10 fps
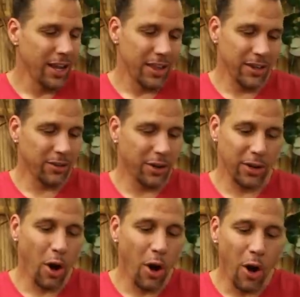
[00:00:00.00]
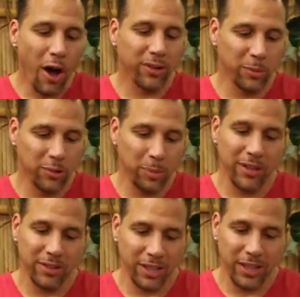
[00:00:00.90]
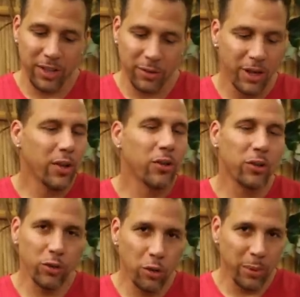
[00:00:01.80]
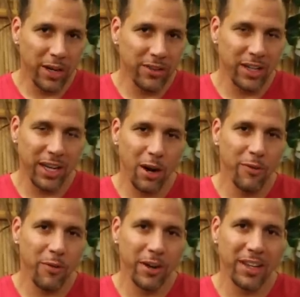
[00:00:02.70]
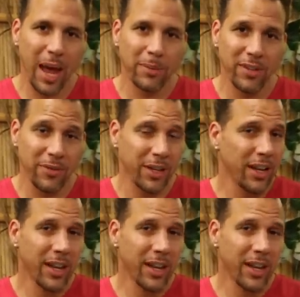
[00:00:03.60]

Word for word: These are an awesome species of lizard, super easy to care for in captivity.